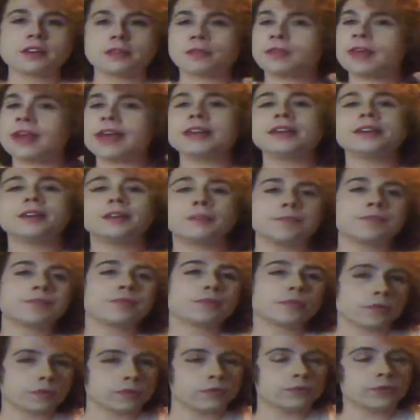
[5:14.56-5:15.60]
then
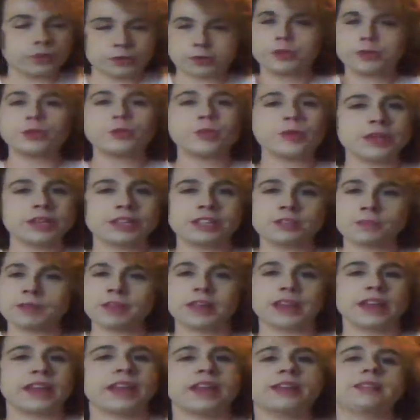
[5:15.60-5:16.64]
for sure we need to be
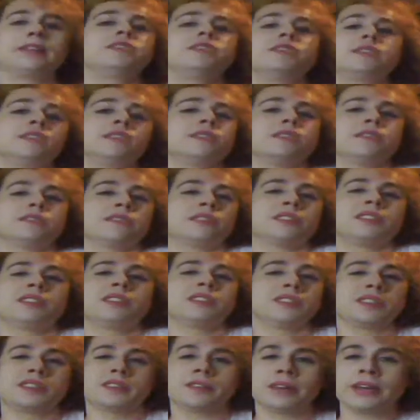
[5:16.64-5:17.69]
like, hey, this
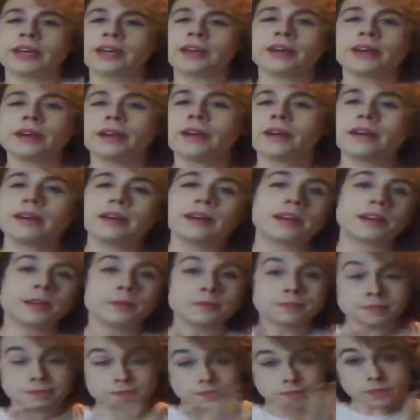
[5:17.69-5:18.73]
isn't great.
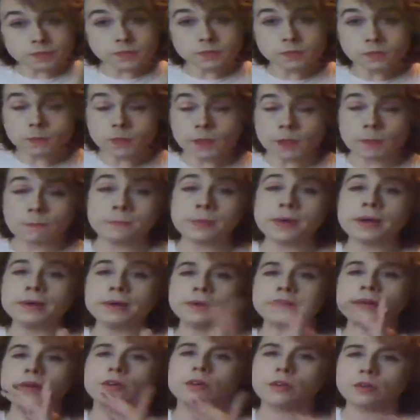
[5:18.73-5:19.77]

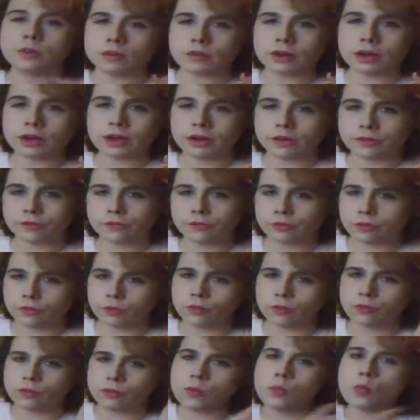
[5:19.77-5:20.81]
But
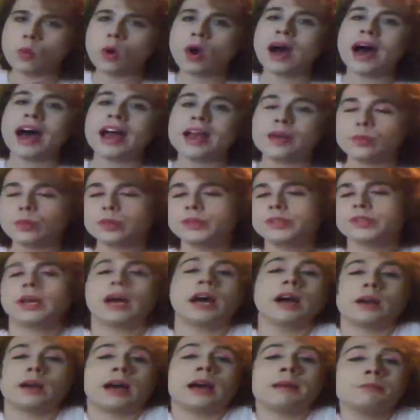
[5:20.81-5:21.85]
from what
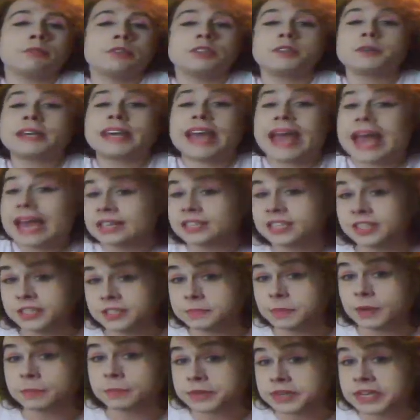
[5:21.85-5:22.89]
I'm going to guess,
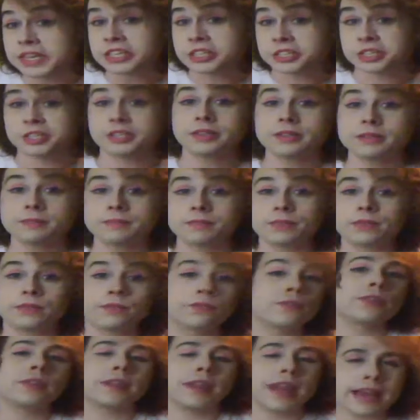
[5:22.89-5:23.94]
here's my prediction
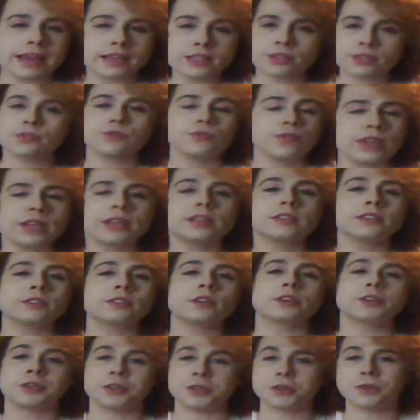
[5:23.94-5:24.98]
for the next 3 years of
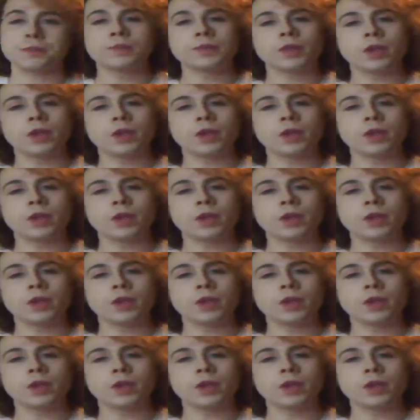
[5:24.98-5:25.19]
Doctor Who.